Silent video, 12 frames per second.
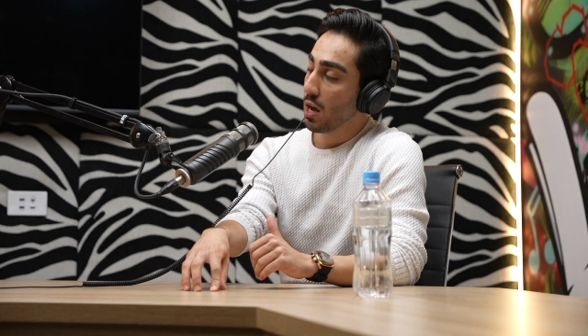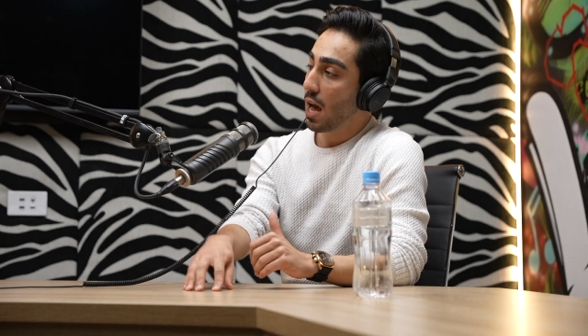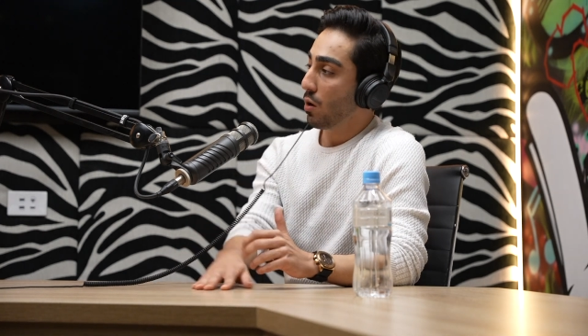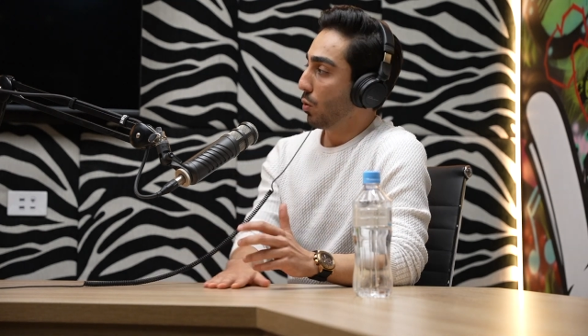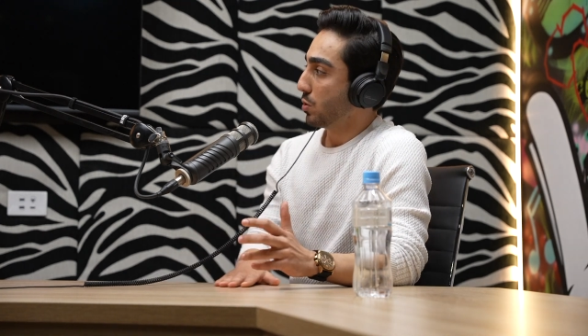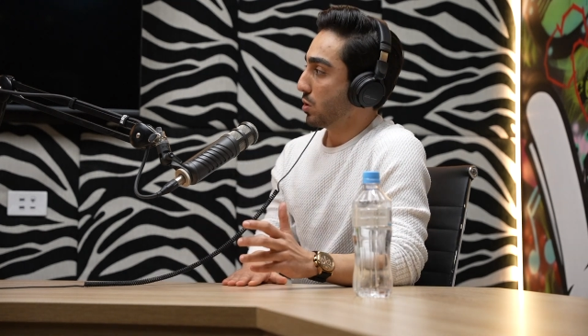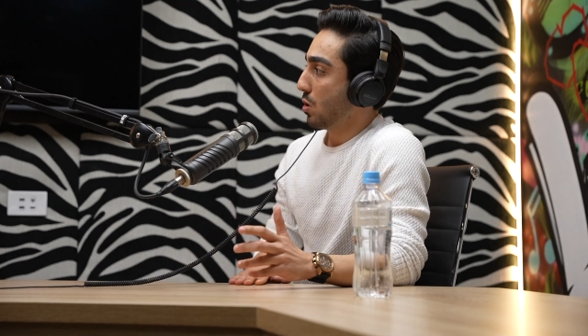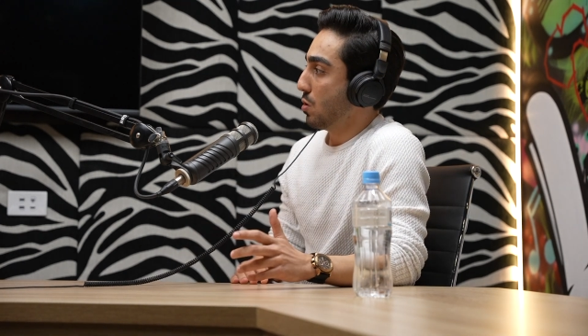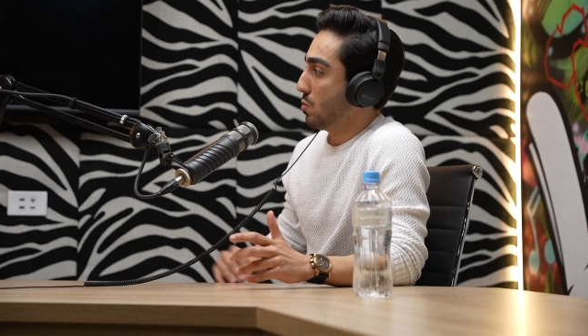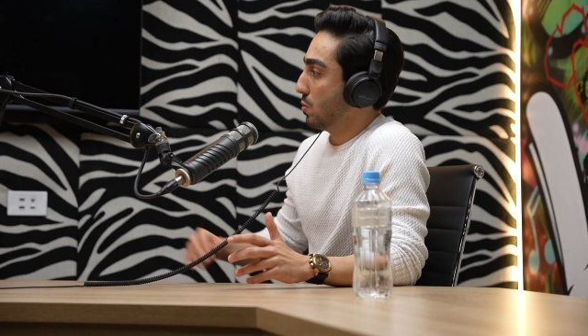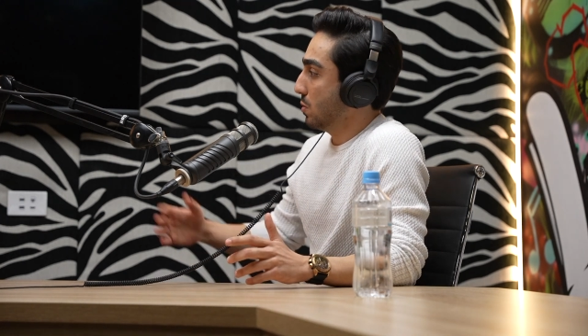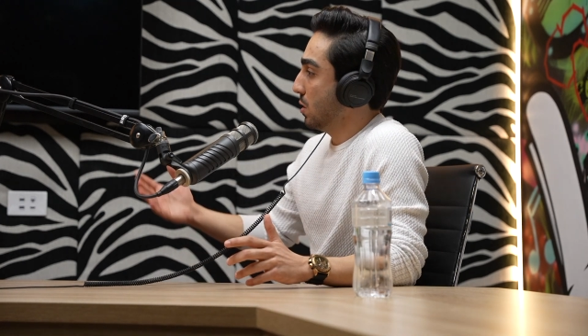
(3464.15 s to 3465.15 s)
And
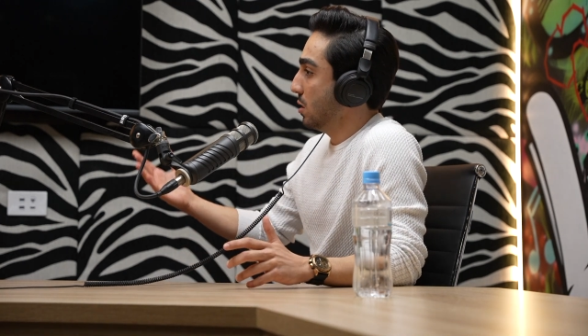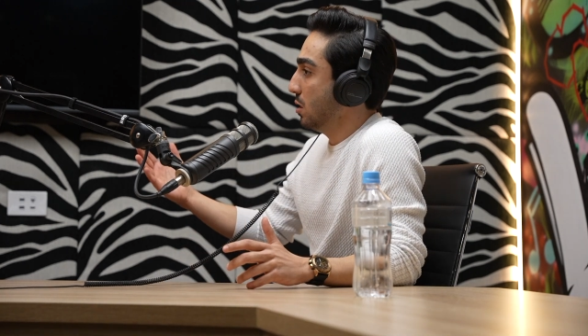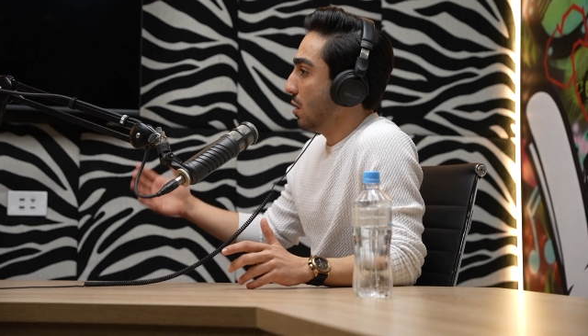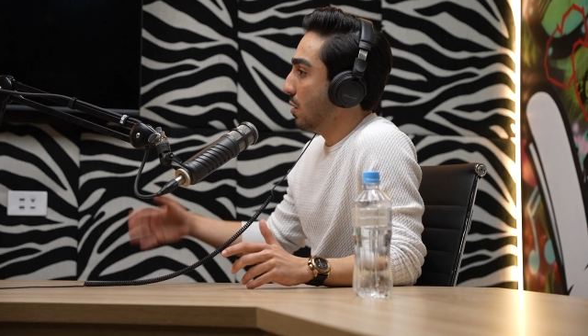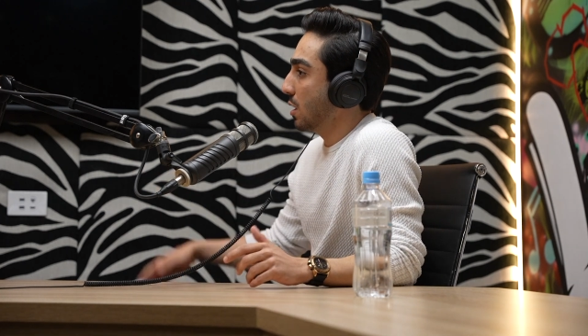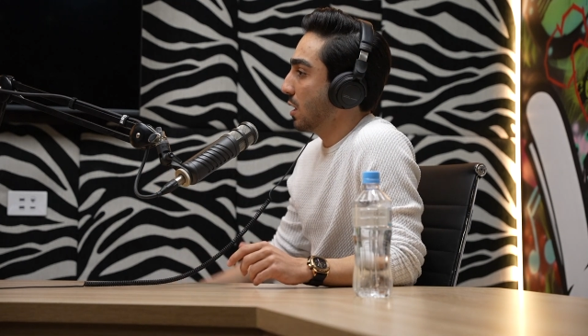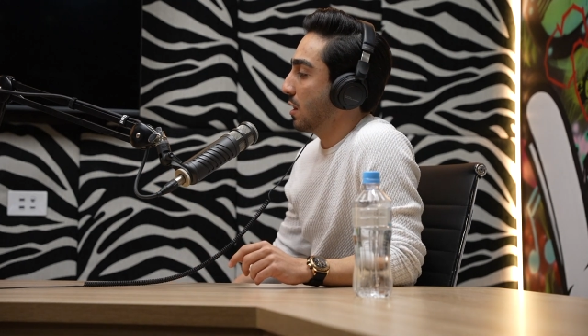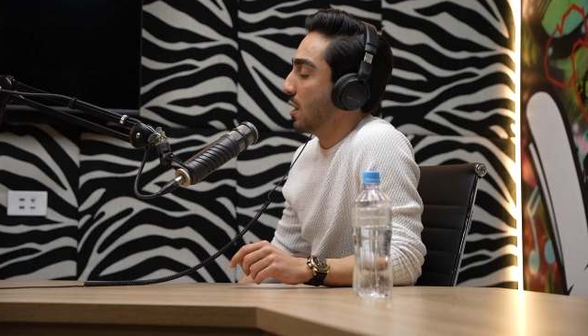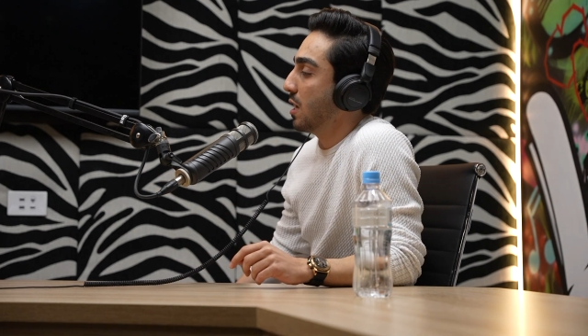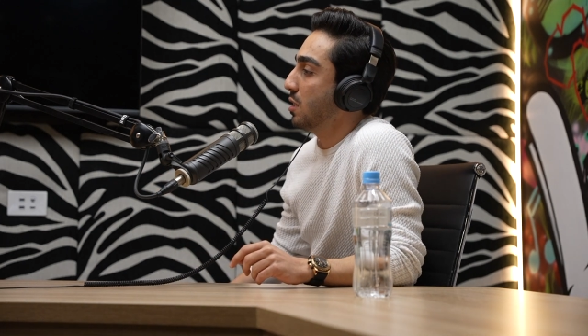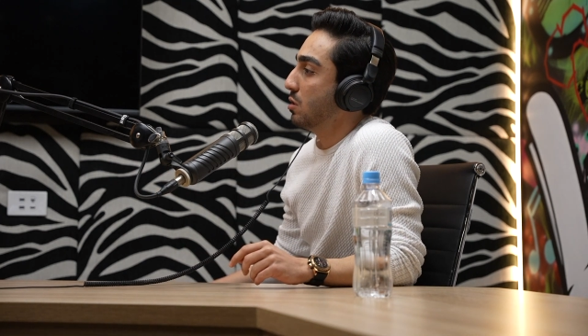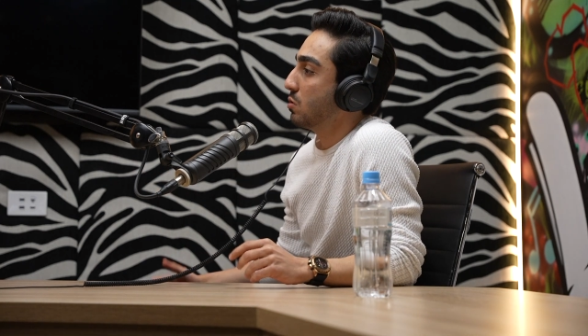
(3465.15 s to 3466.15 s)
also, the
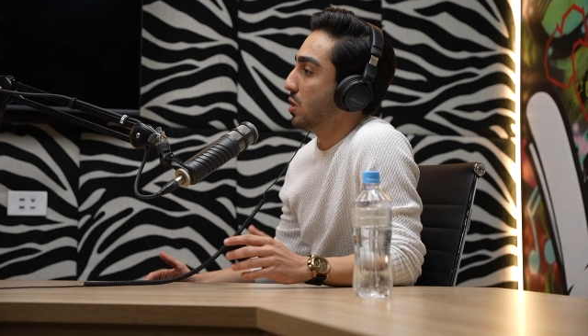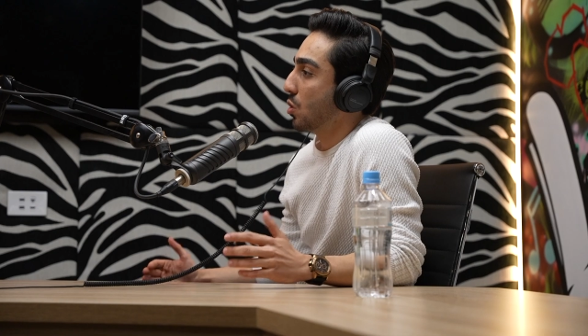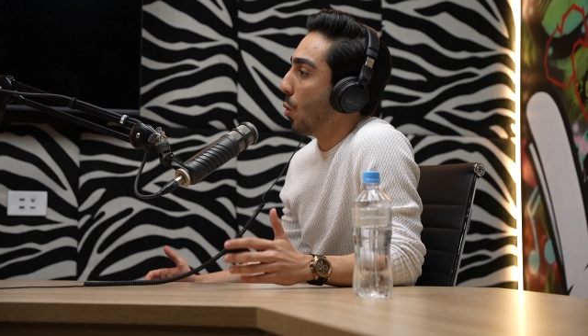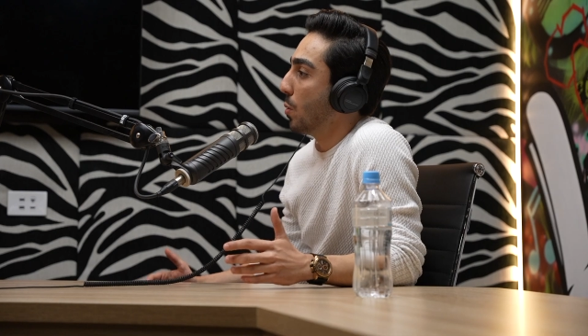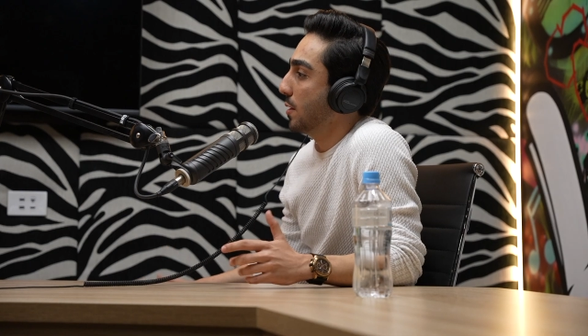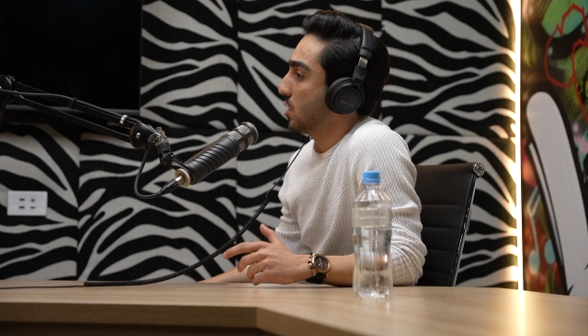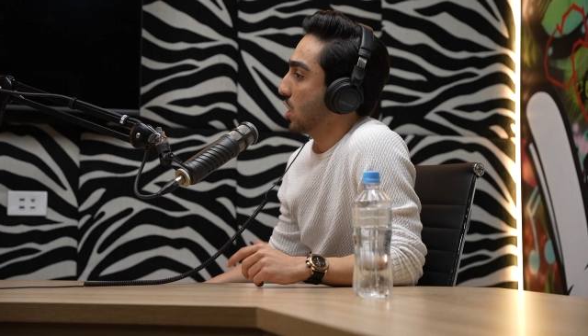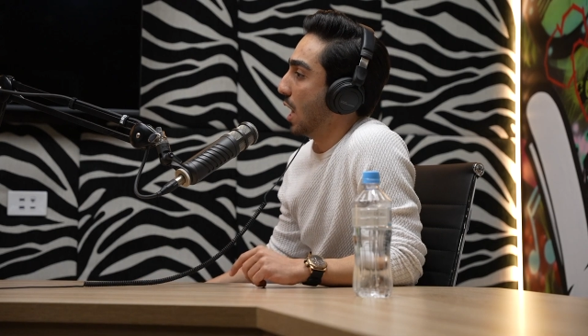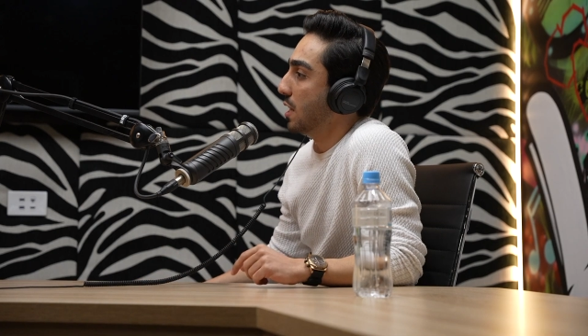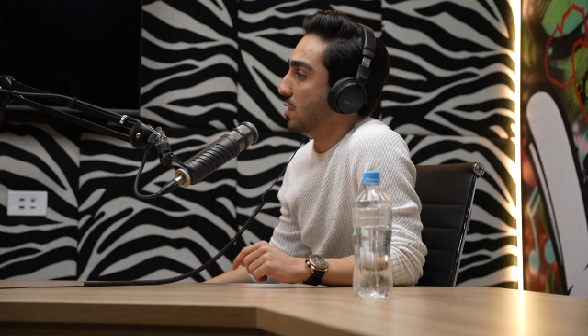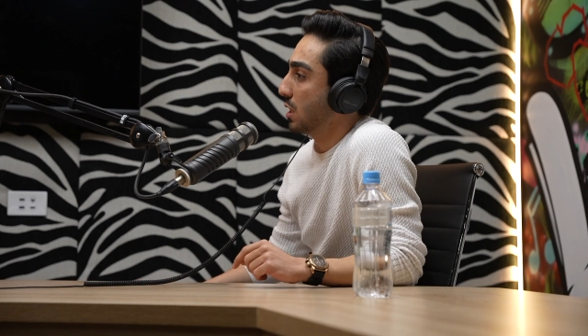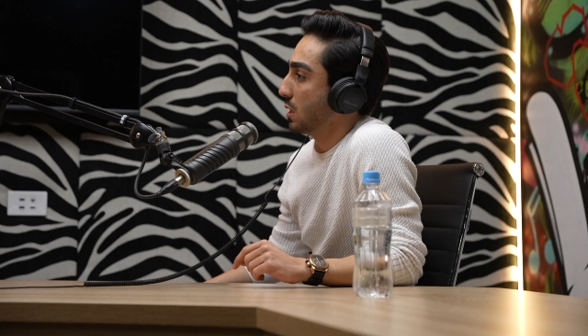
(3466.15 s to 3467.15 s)
industry is always
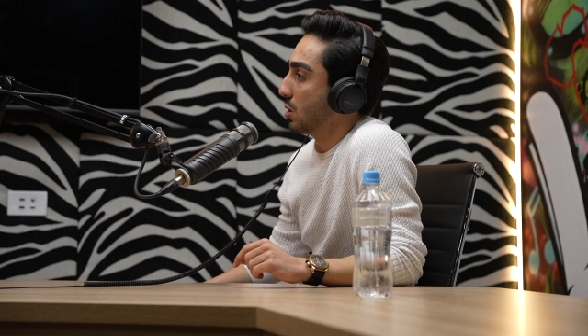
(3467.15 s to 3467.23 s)
changing too.